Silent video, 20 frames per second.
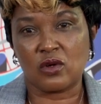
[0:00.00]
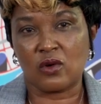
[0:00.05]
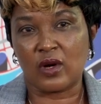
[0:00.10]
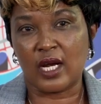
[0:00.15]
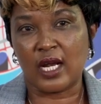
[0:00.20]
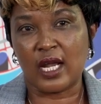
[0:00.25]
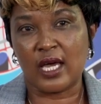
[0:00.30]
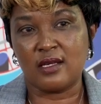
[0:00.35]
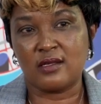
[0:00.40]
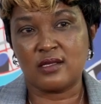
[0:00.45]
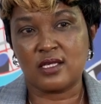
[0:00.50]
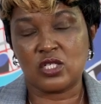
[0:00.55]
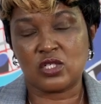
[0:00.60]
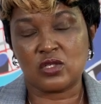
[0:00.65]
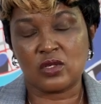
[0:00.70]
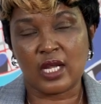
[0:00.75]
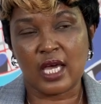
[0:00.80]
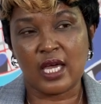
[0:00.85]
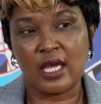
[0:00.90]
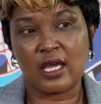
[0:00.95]

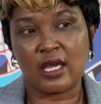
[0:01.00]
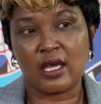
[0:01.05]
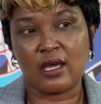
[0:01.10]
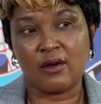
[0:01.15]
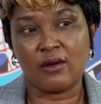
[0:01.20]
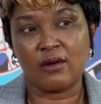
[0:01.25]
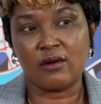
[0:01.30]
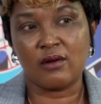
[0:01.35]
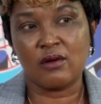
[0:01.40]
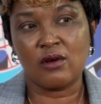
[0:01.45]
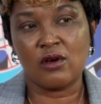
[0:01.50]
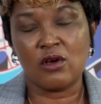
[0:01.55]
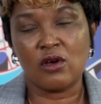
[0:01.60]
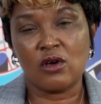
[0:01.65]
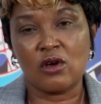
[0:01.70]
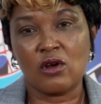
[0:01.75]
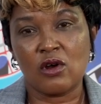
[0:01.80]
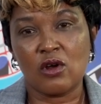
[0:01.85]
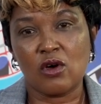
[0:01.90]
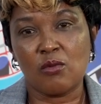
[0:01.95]
Organization, ICAO,
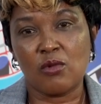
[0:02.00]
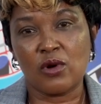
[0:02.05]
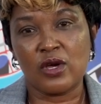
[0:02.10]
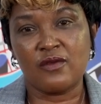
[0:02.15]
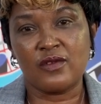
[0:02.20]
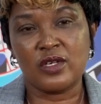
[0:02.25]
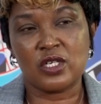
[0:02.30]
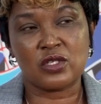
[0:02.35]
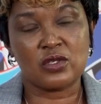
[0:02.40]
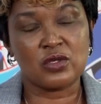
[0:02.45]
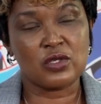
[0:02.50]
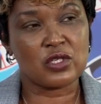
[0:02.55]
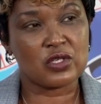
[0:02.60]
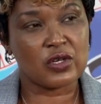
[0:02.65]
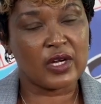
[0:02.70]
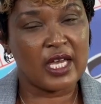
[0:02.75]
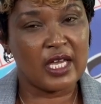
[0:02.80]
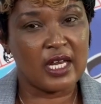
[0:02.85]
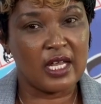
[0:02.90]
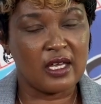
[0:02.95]
Global Aviation
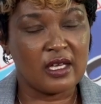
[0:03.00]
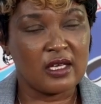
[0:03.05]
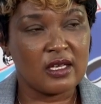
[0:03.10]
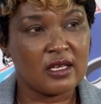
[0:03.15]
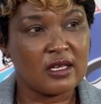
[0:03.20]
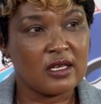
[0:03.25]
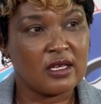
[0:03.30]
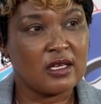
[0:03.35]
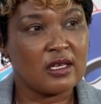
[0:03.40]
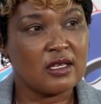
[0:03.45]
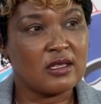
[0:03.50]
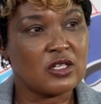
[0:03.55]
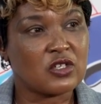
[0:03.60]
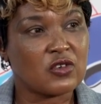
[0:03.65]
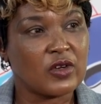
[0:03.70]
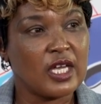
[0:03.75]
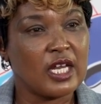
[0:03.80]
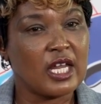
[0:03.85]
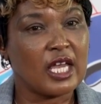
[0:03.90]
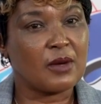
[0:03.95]
Training, the
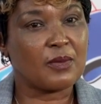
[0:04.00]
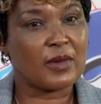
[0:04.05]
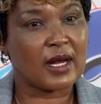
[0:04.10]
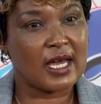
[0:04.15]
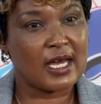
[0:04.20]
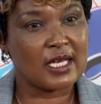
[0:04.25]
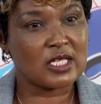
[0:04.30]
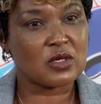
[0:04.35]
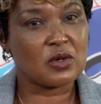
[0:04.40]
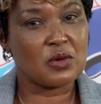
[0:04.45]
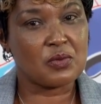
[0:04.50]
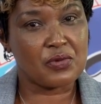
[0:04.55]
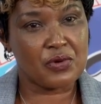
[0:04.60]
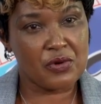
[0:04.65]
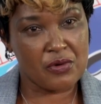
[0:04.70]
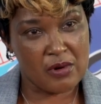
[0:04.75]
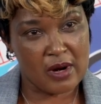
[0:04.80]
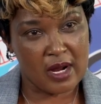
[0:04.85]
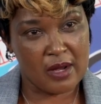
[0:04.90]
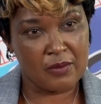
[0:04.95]
Trainair Plus
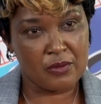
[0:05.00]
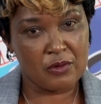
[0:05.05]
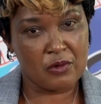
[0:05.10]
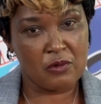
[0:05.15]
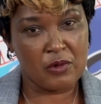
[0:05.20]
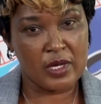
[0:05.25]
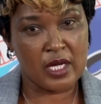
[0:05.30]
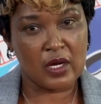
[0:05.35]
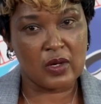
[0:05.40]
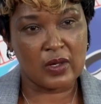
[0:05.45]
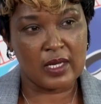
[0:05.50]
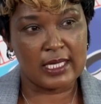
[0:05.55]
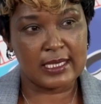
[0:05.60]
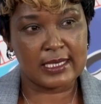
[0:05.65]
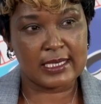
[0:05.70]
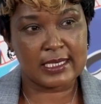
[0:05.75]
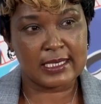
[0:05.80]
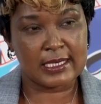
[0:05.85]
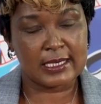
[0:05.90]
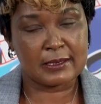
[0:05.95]
program, we call
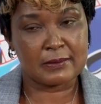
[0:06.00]
it.